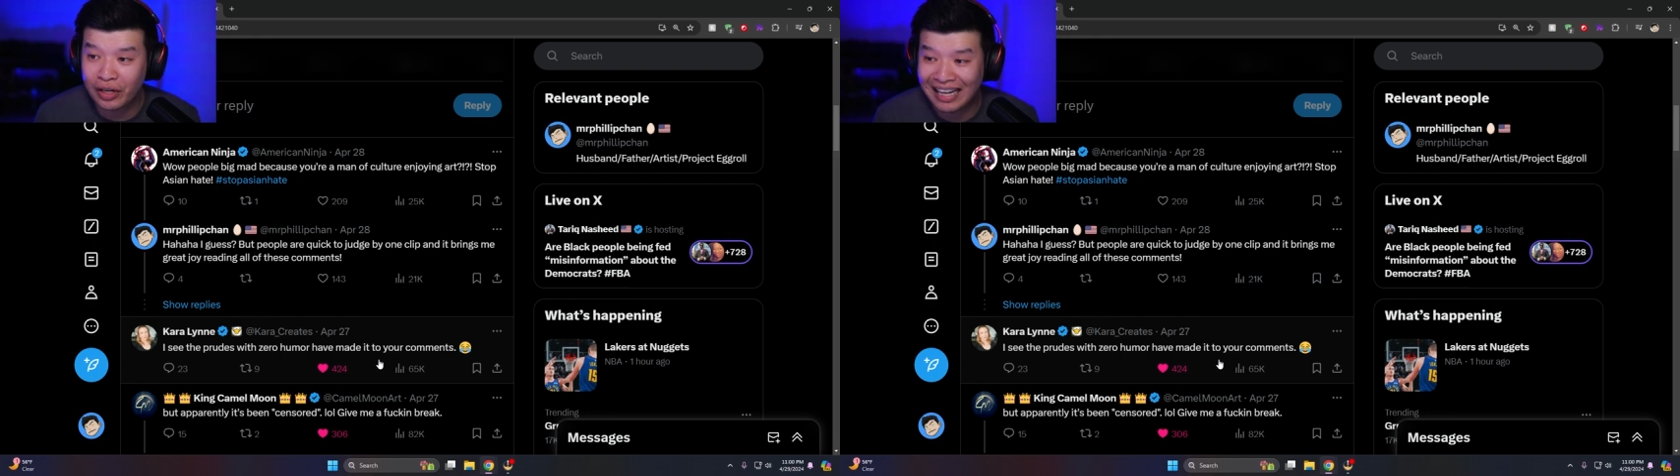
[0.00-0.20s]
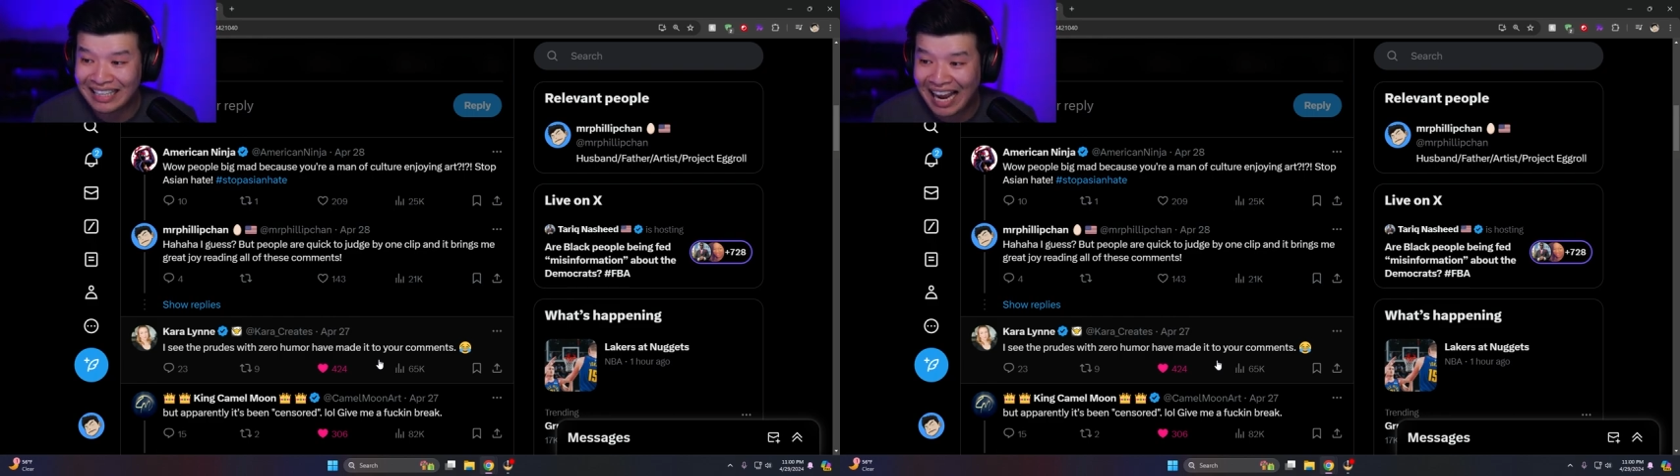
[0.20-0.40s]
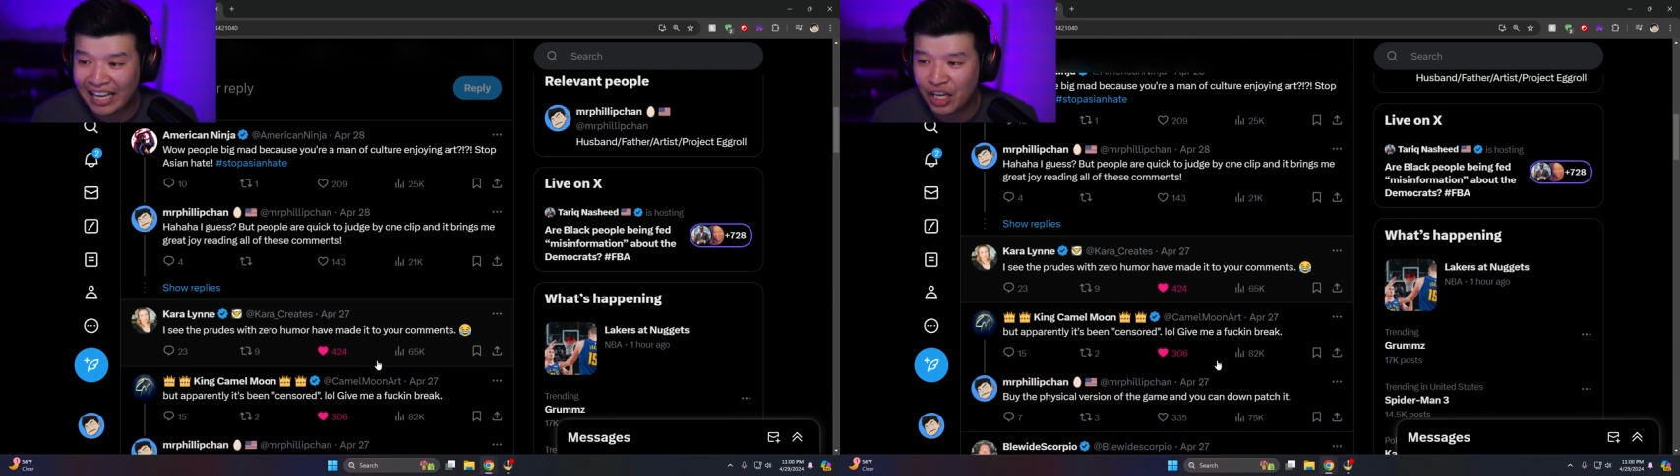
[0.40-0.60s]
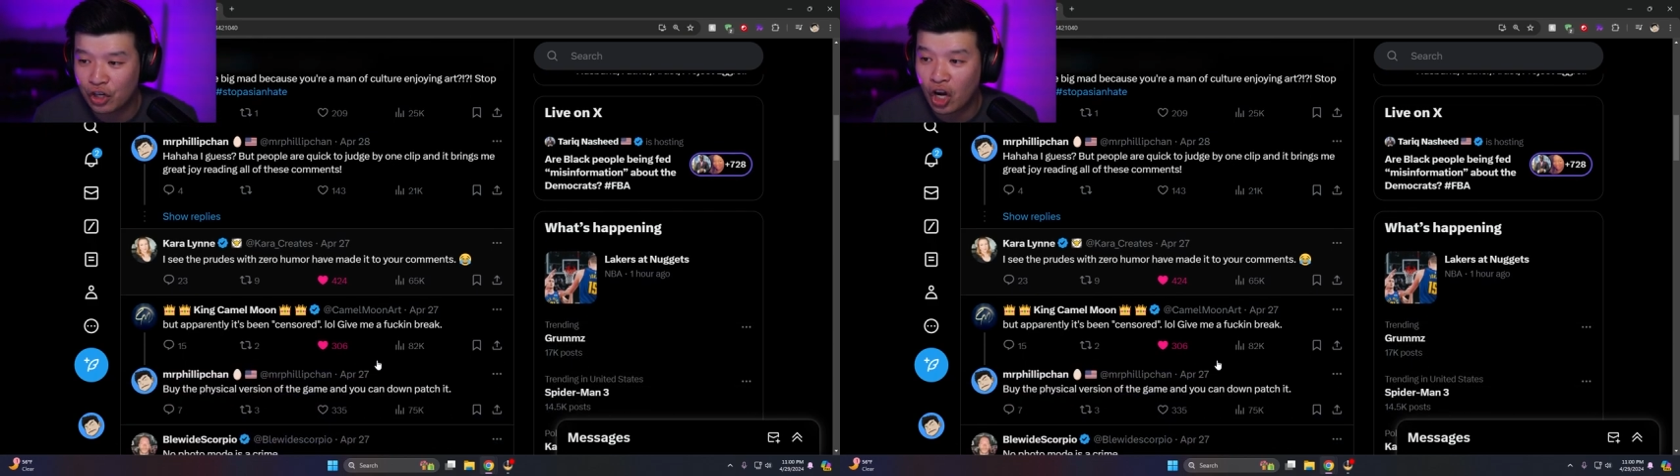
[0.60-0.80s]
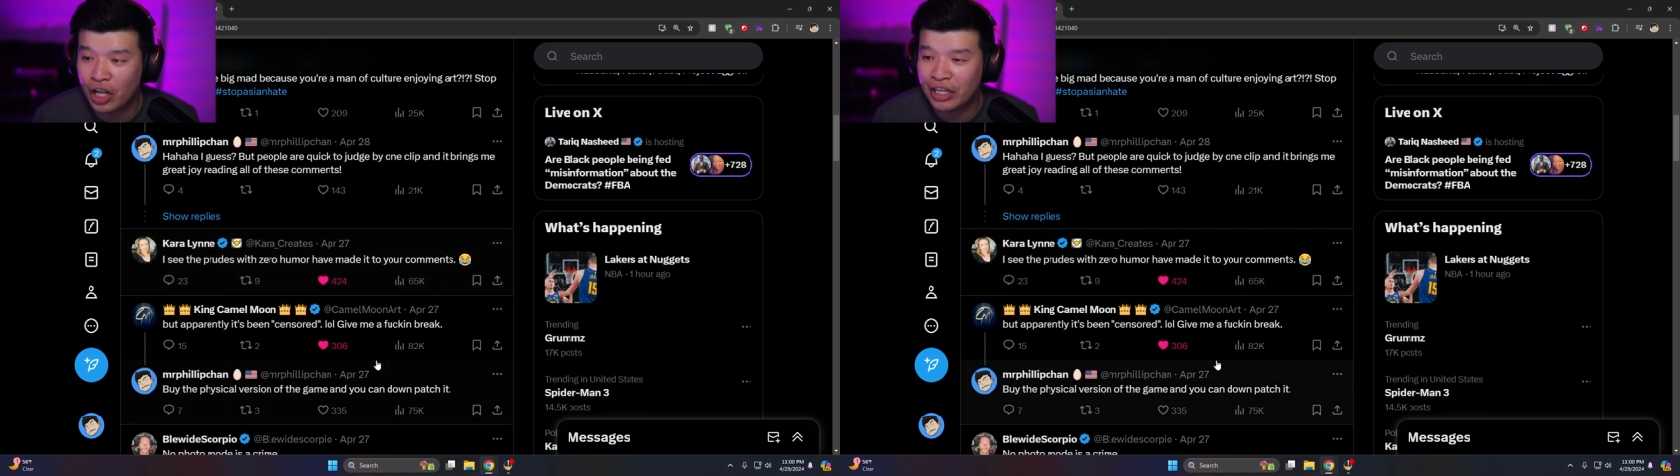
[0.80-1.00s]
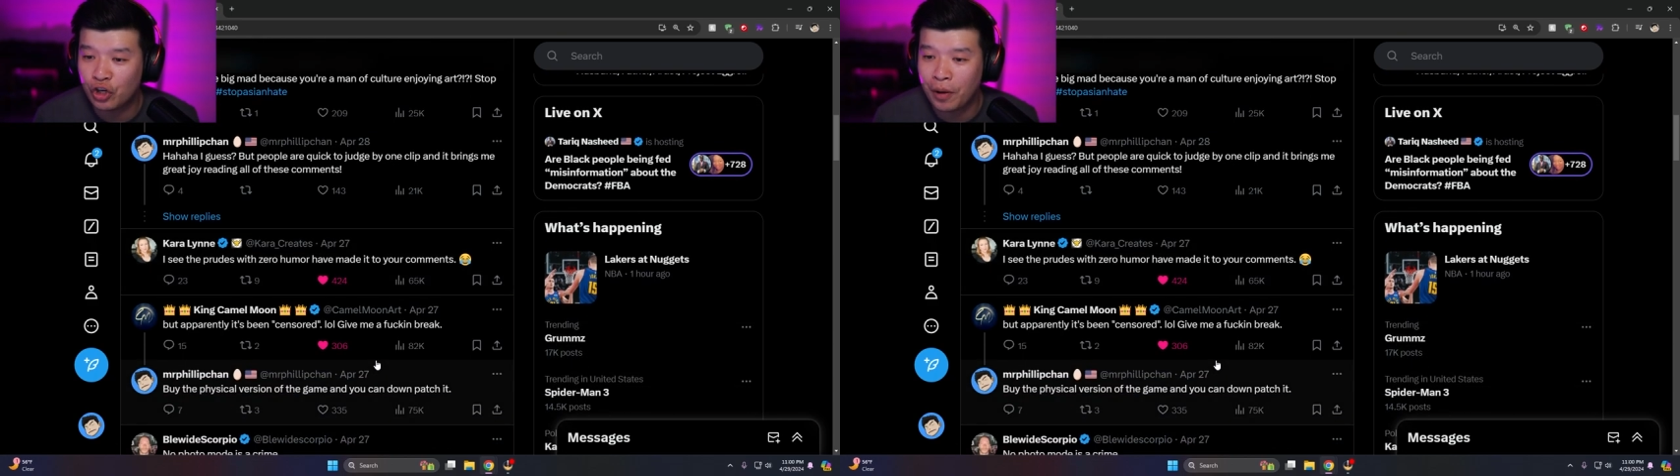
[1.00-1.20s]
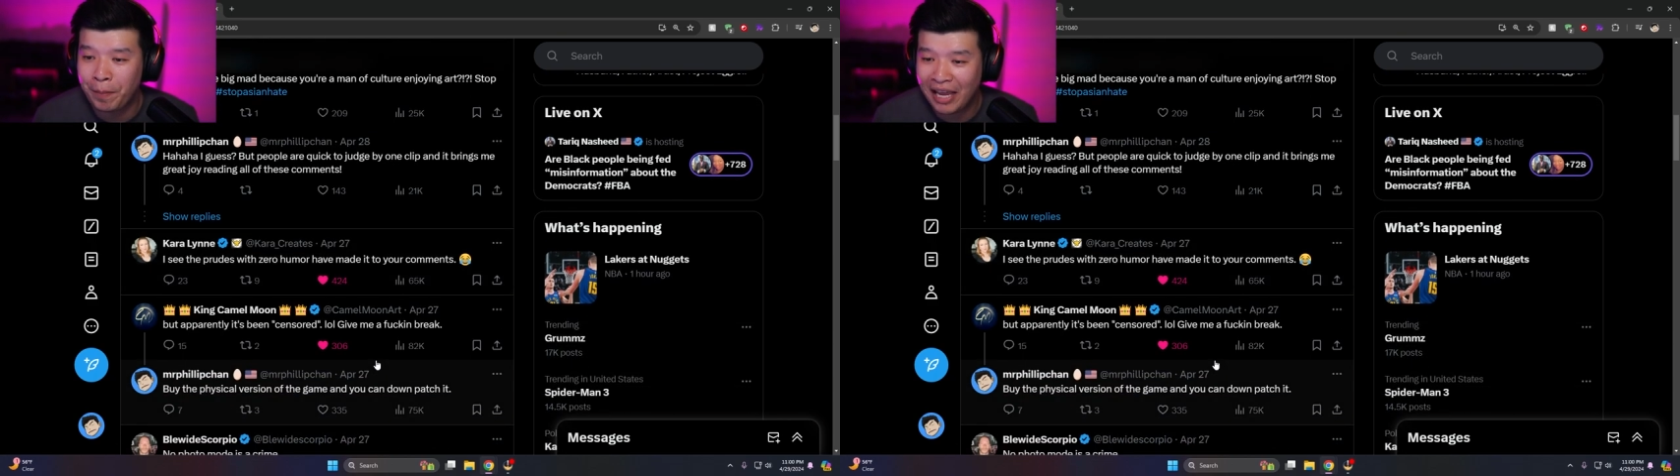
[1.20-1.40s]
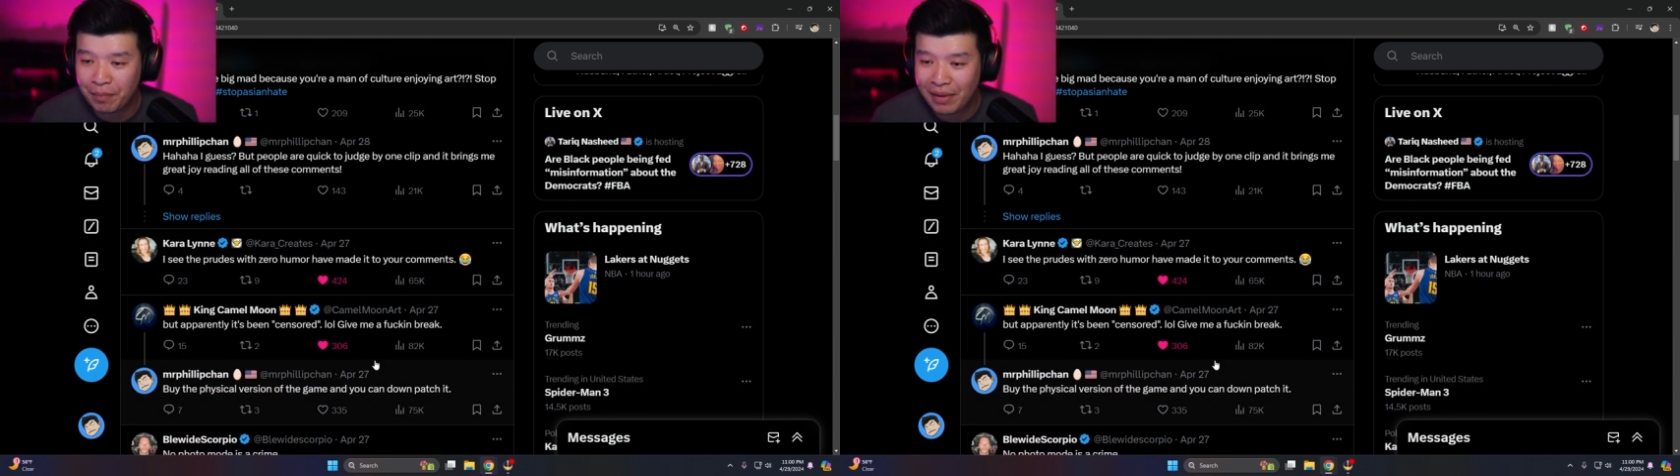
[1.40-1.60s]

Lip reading: attacking her, calling her a pick